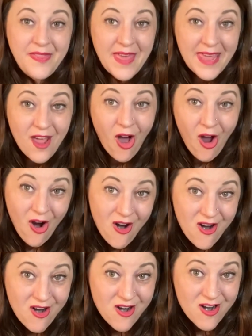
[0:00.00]
they
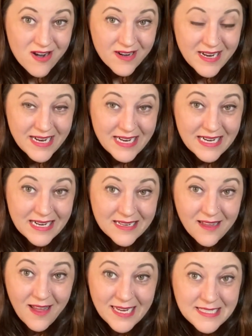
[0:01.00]
are
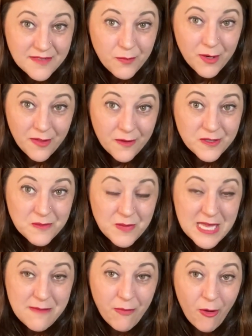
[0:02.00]
kind of one of those
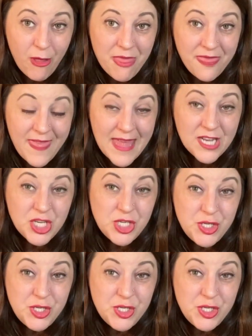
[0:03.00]
people that